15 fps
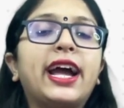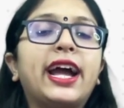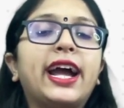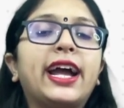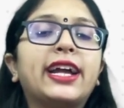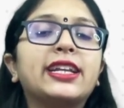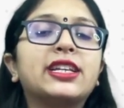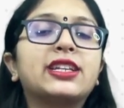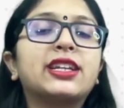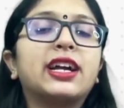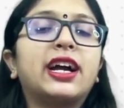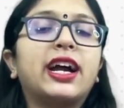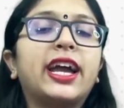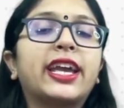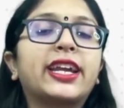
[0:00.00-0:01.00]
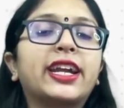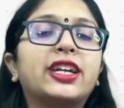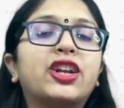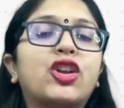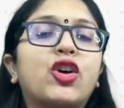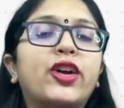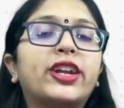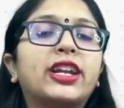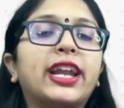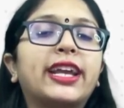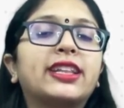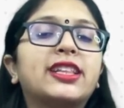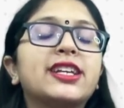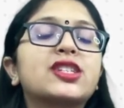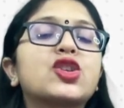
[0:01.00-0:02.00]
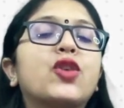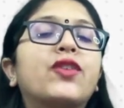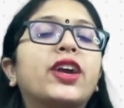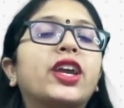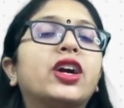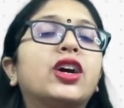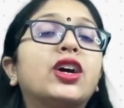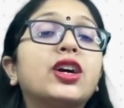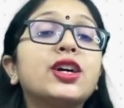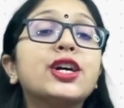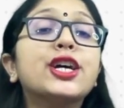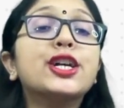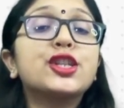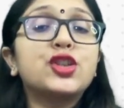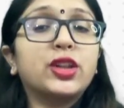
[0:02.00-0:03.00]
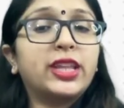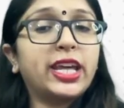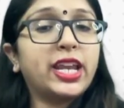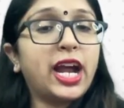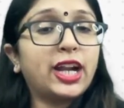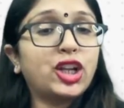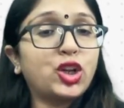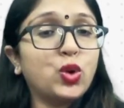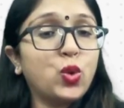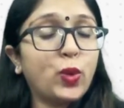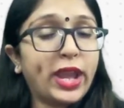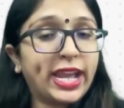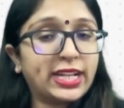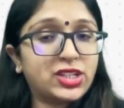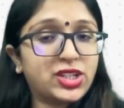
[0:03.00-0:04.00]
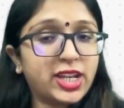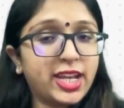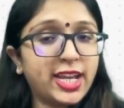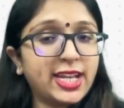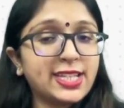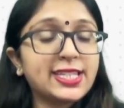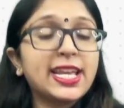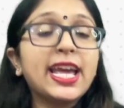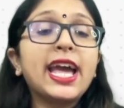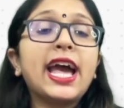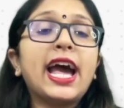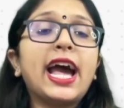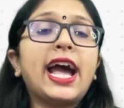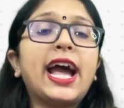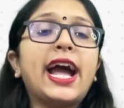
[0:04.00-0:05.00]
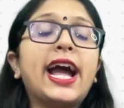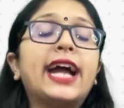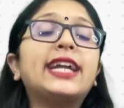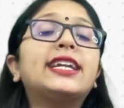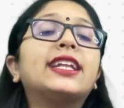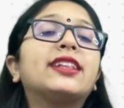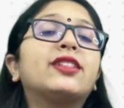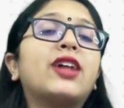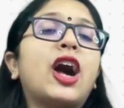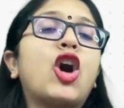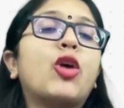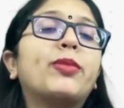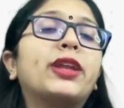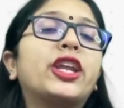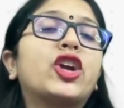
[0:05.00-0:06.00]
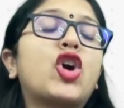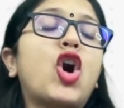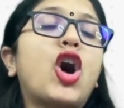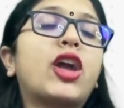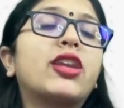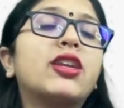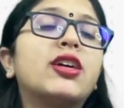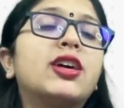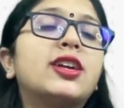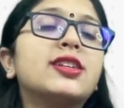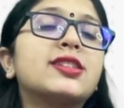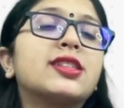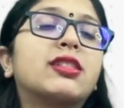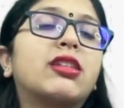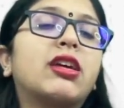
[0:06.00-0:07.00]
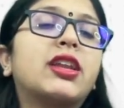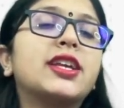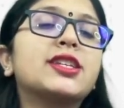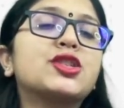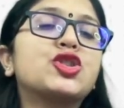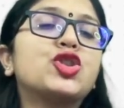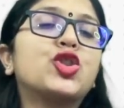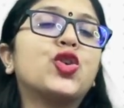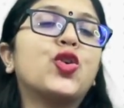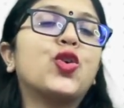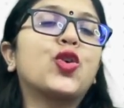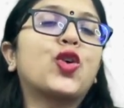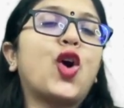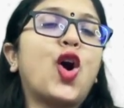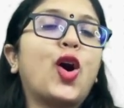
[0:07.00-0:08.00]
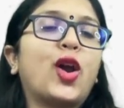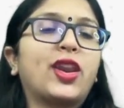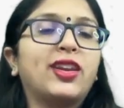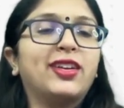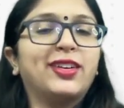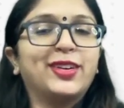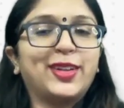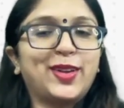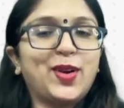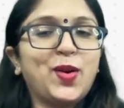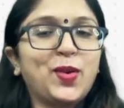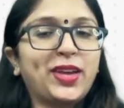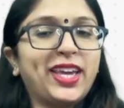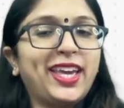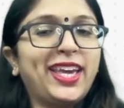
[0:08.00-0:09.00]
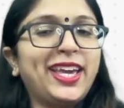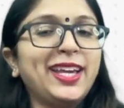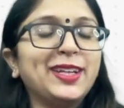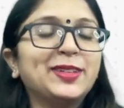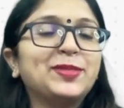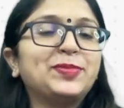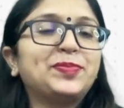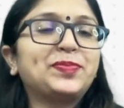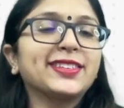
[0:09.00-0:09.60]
And I can draw it like this over here. So there are 2 edges and how many corners? There is no corner. Okay.